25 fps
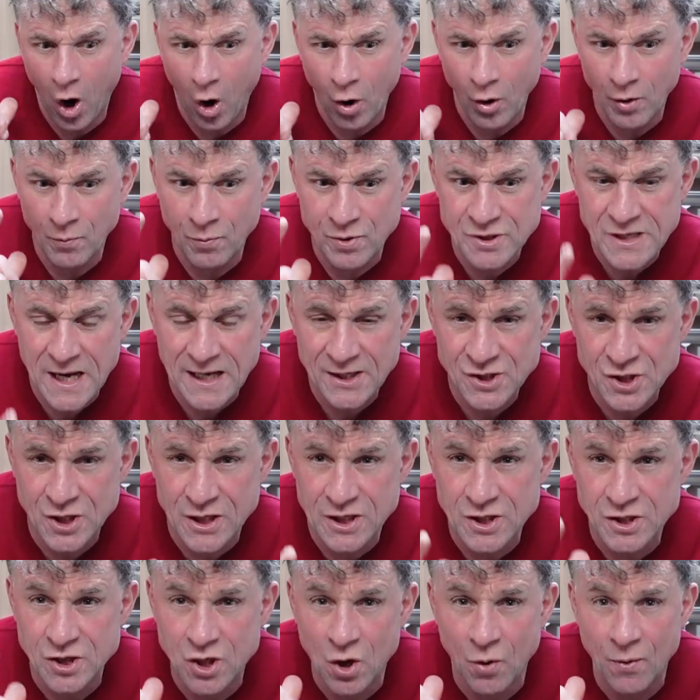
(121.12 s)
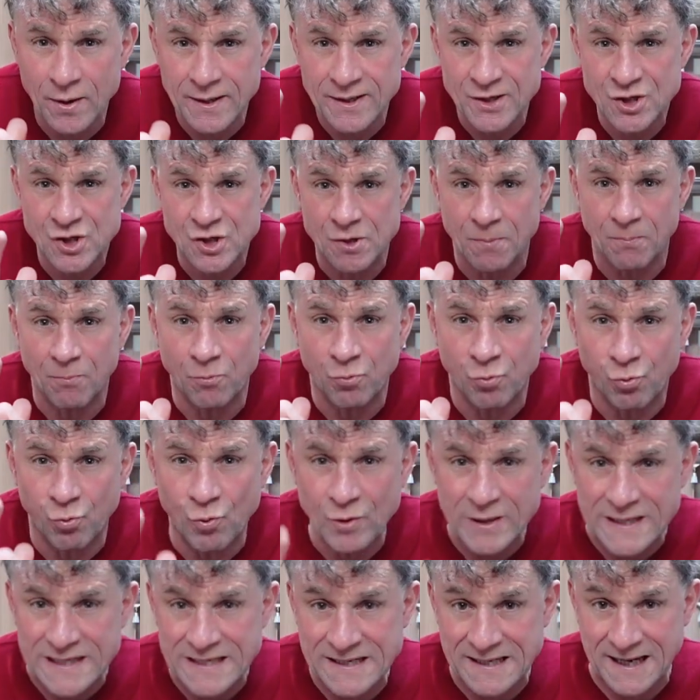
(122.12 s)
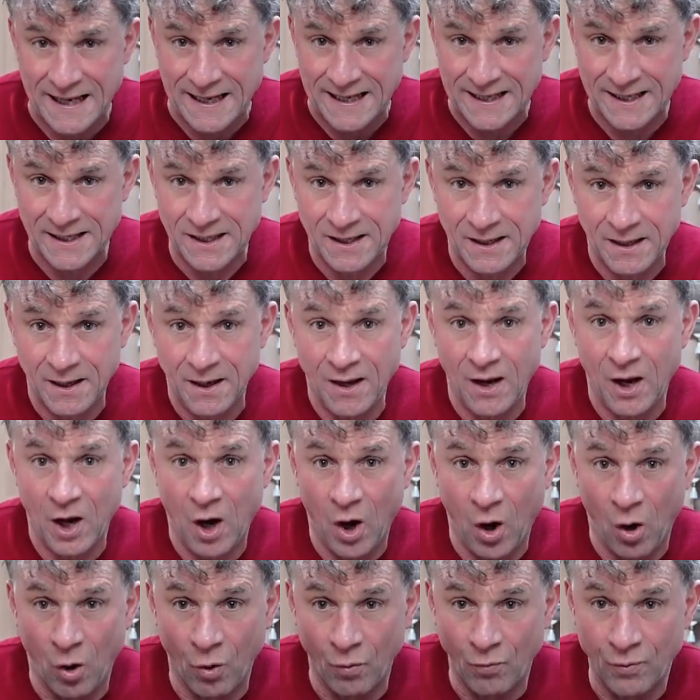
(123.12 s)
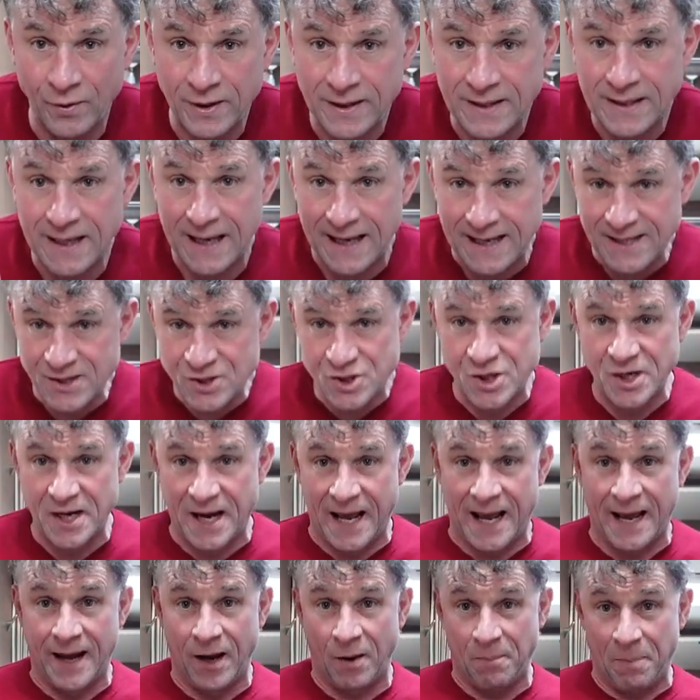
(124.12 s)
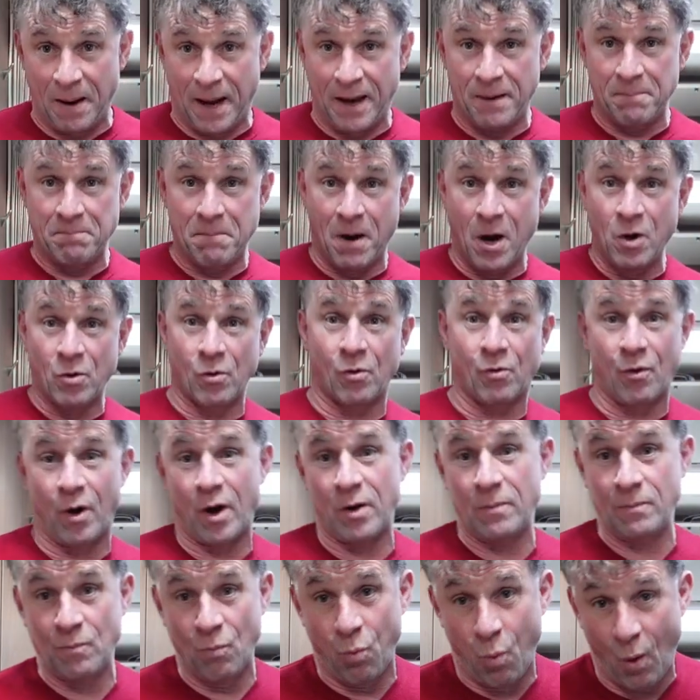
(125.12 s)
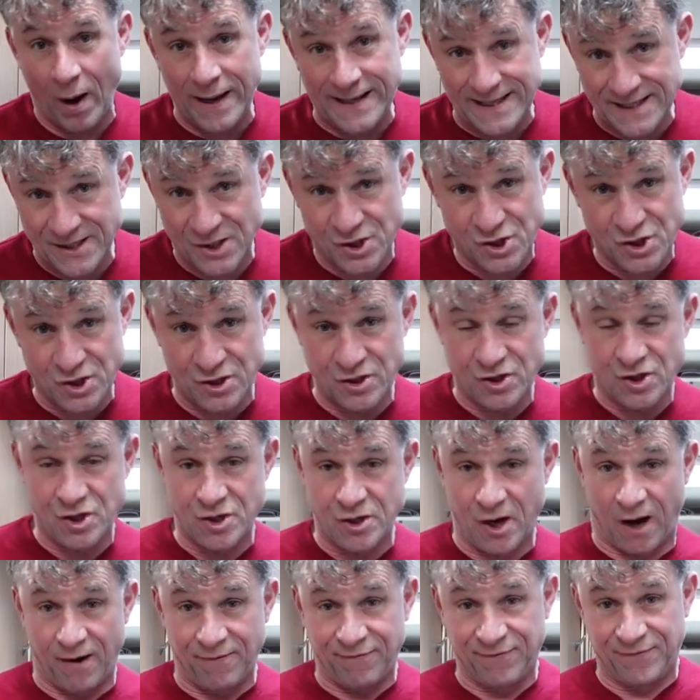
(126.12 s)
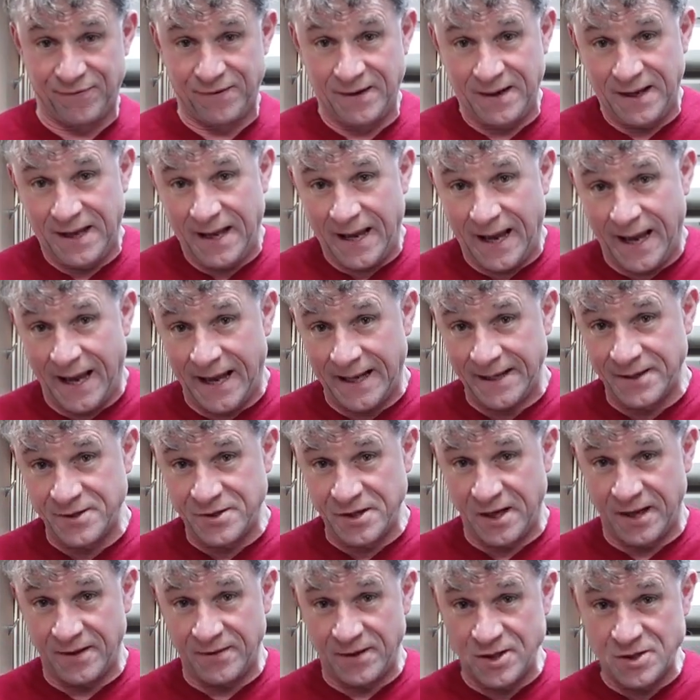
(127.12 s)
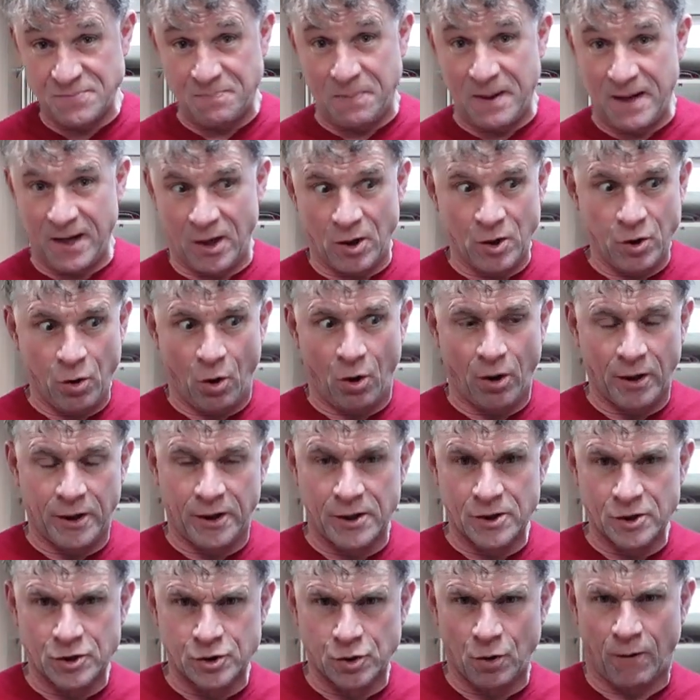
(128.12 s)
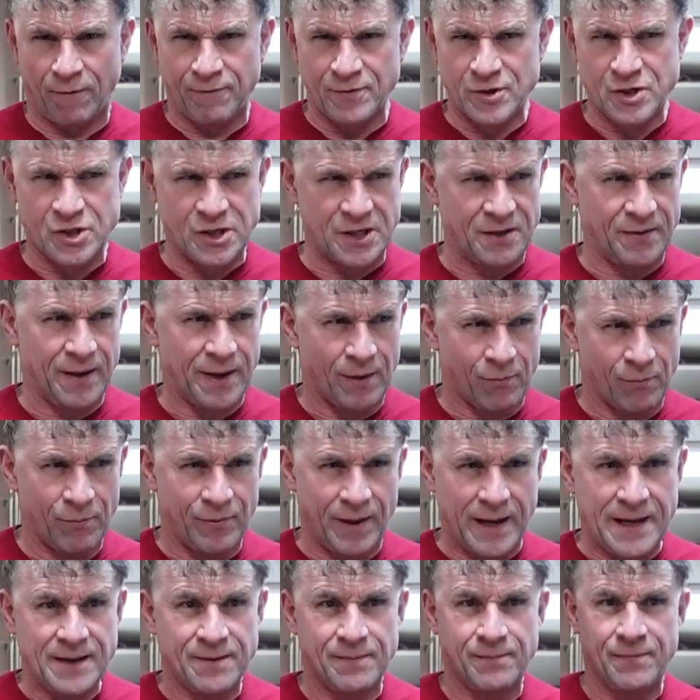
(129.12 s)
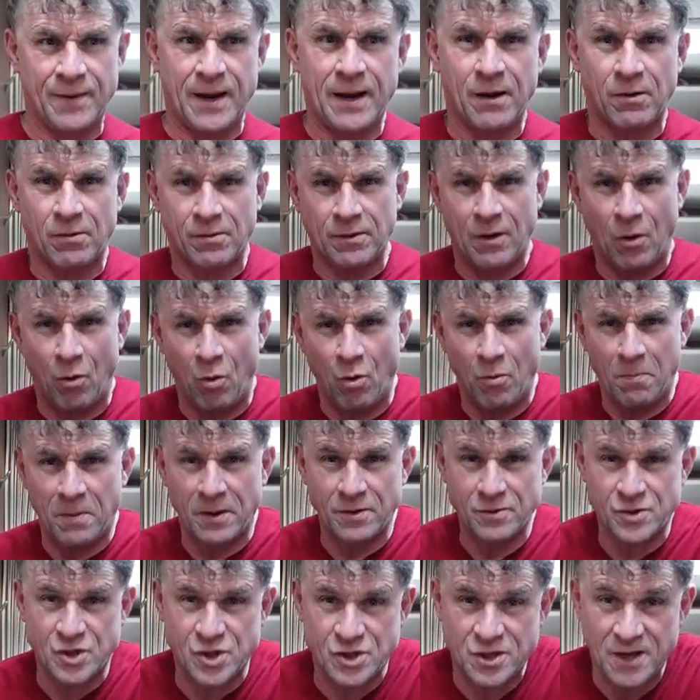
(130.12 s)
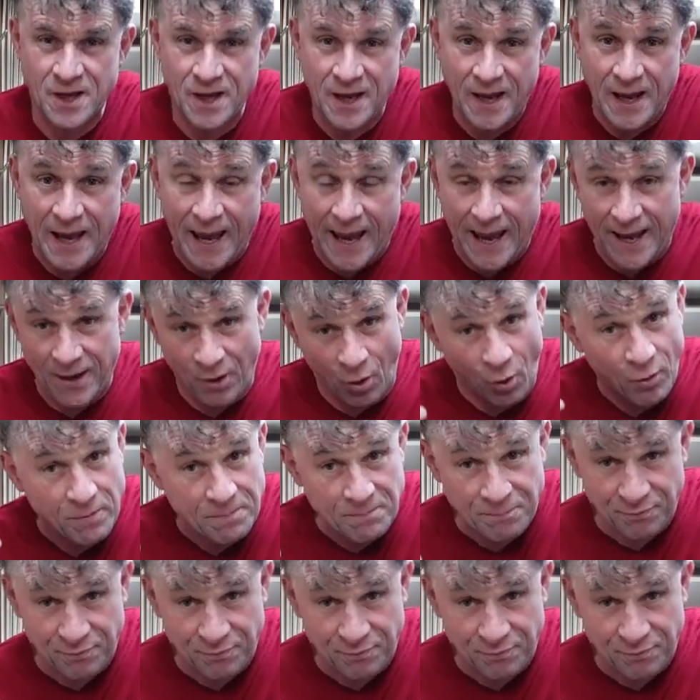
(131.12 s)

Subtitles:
I was actually doing some reading on the internet about motorhome weights and stuff, and there's been a lot of controversy. They're almost, and I'm